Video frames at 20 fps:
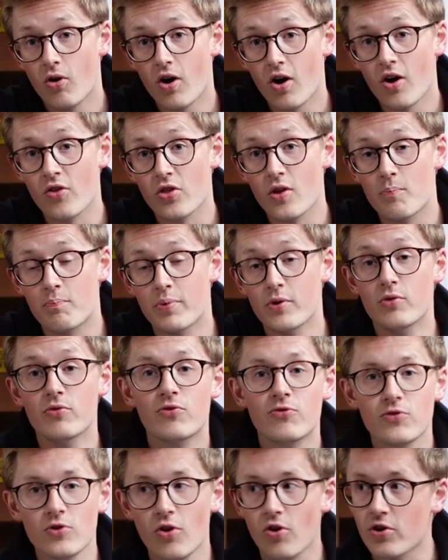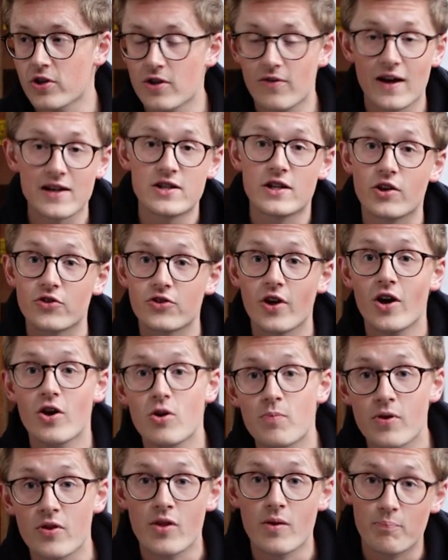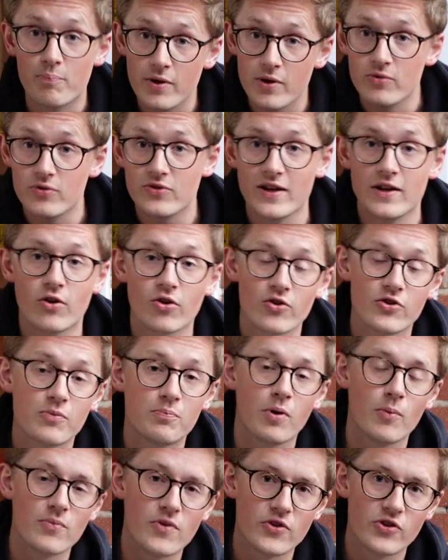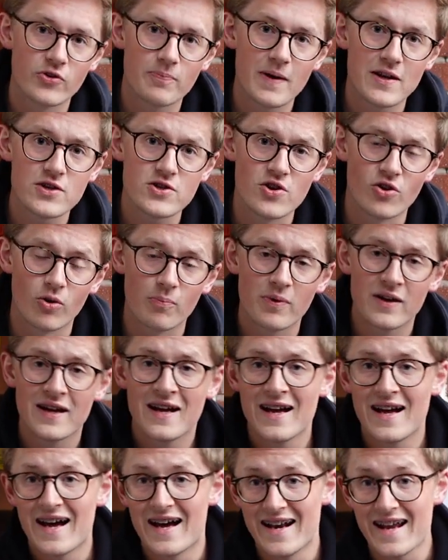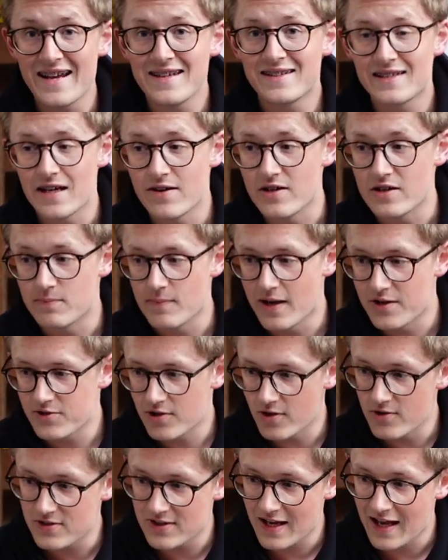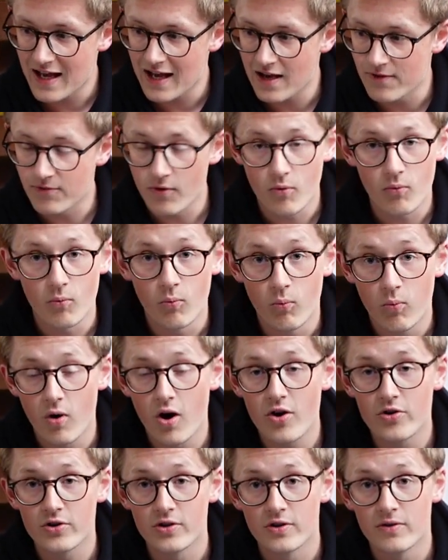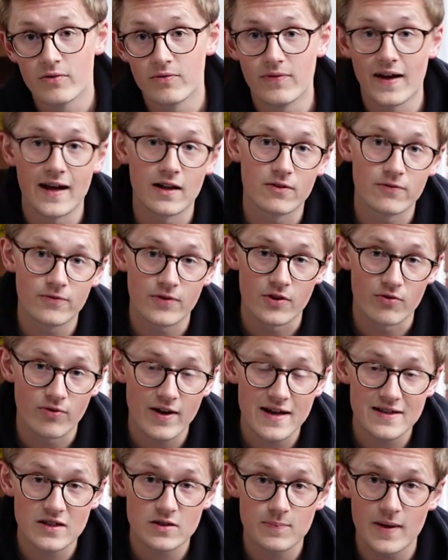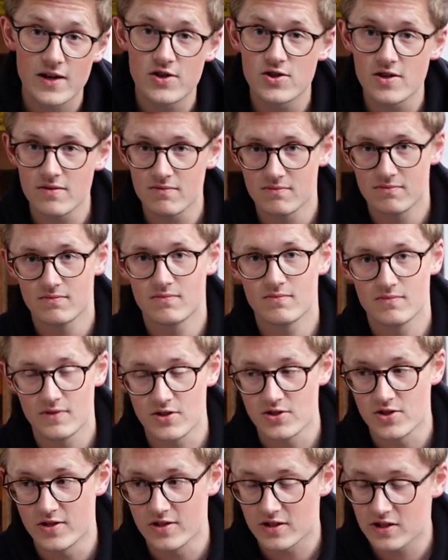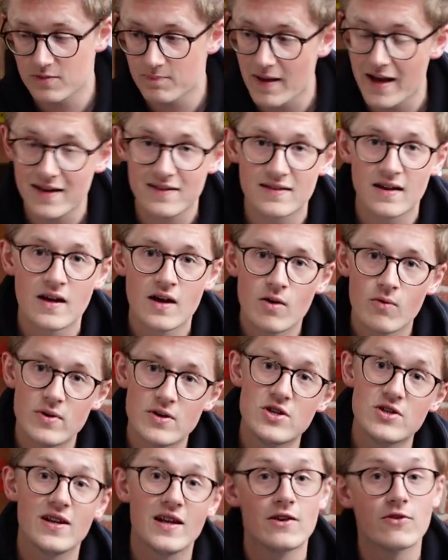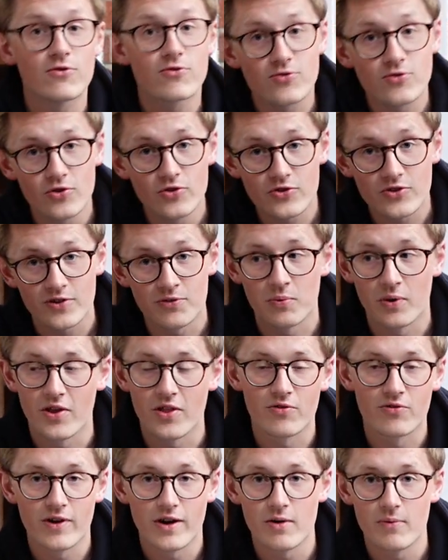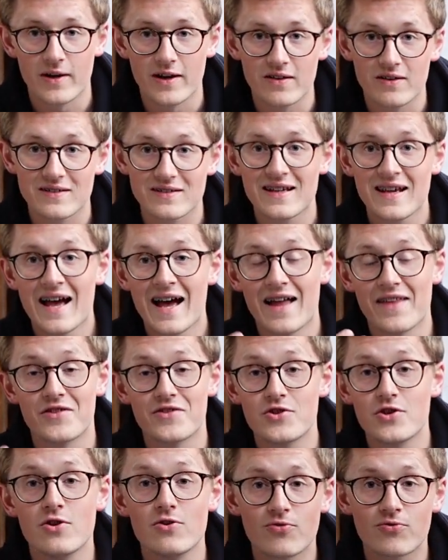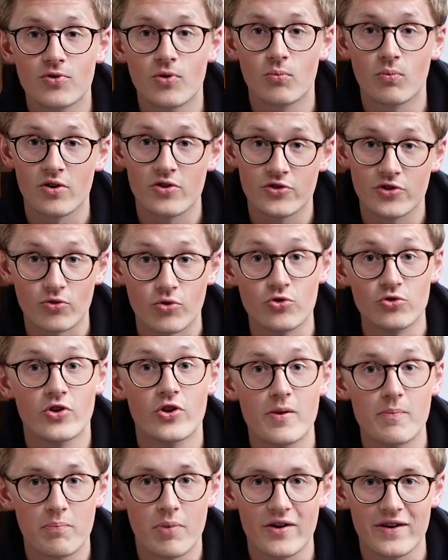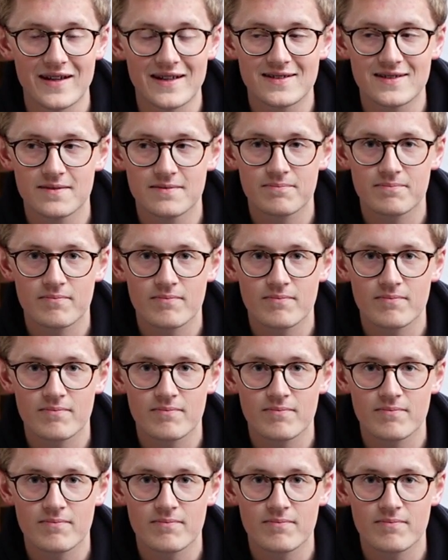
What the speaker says: on the boot floor. You've actually got to open the boot in order to pump the suspension up. And A-Series Metros have one valve for the rear suspension, as you'd expect, which is in front of one of the rear wheels, and the two front ones are under the bonnet.